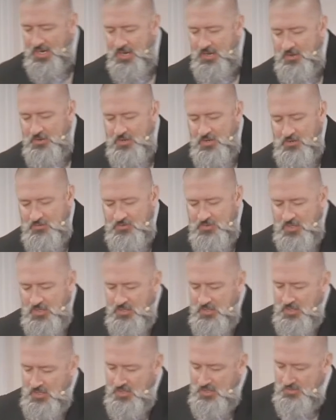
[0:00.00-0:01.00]
out of
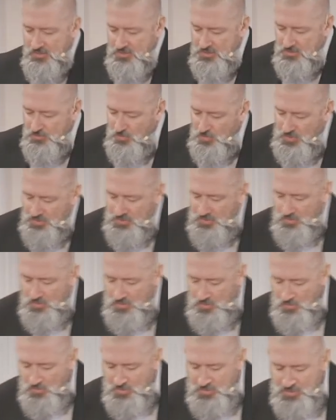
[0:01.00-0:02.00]
this morning,
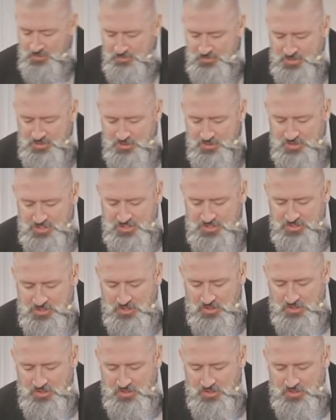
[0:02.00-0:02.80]
or we're going to be using as